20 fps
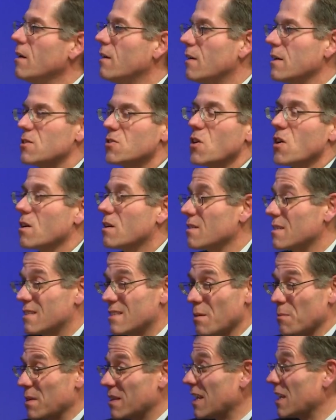Let's talk about
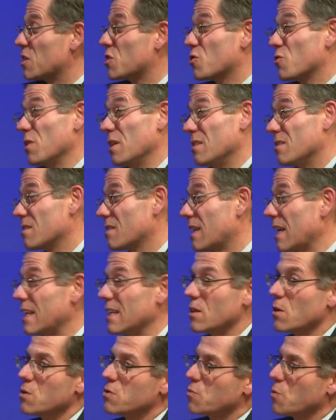something like streets,
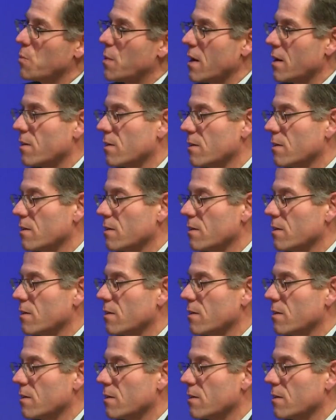getting those repaired.